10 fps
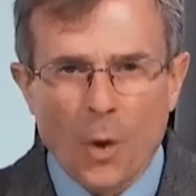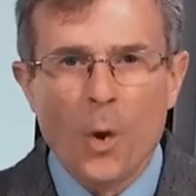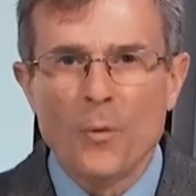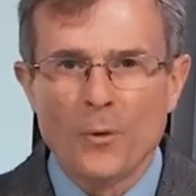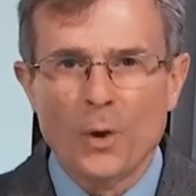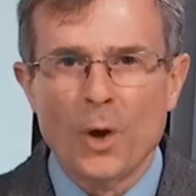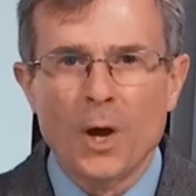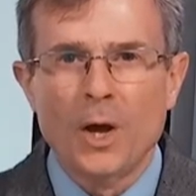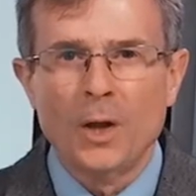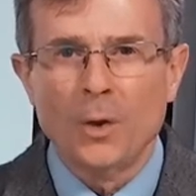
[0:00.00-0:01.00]

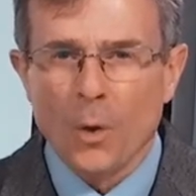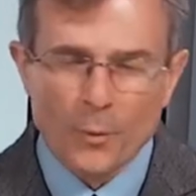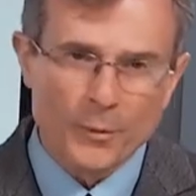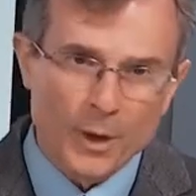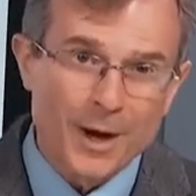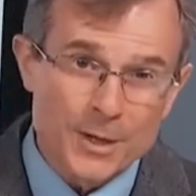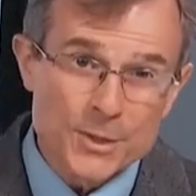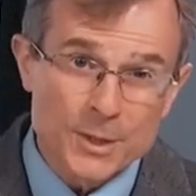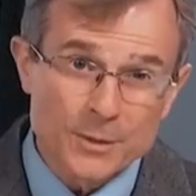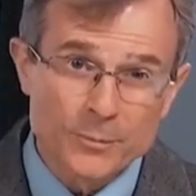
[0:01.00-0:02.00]
overall,
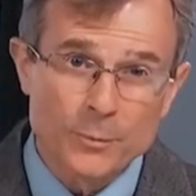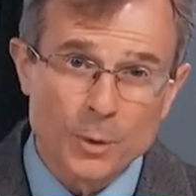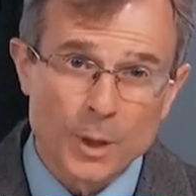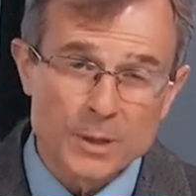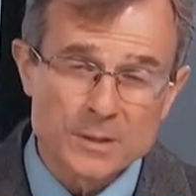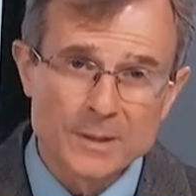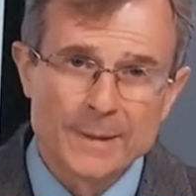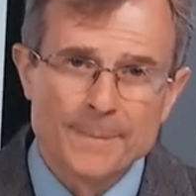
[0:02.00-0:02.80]
overarching force.